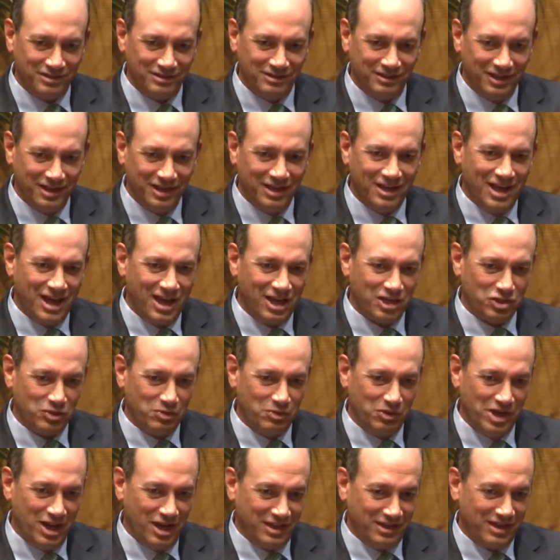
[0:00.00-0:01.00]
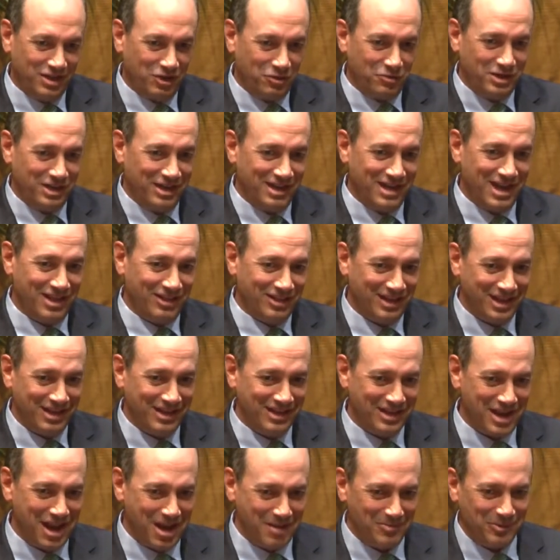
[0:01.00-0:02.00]
And actually, we're not that great at
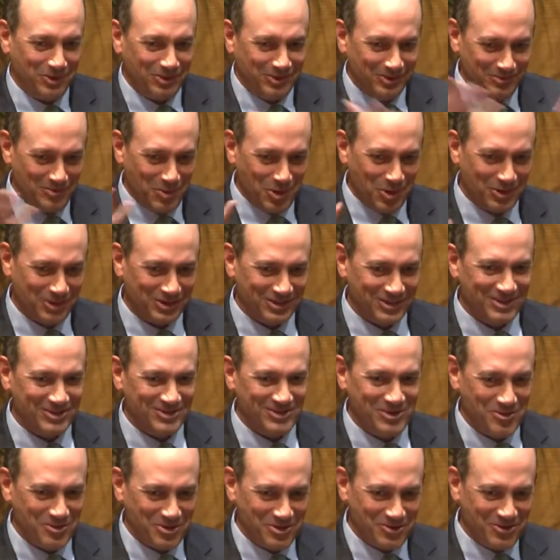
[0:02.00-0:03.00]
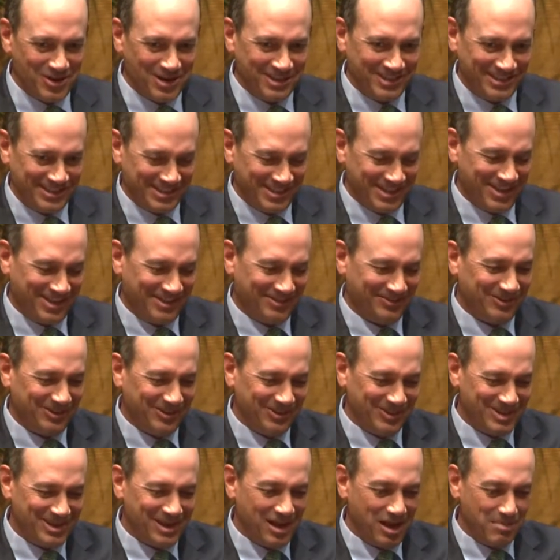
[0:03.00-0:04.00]
allocating capital. The market's going crazy a lot all
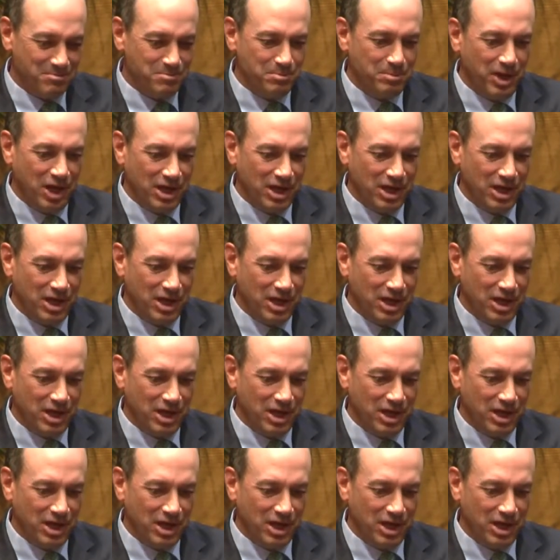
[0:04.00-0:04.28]
the time.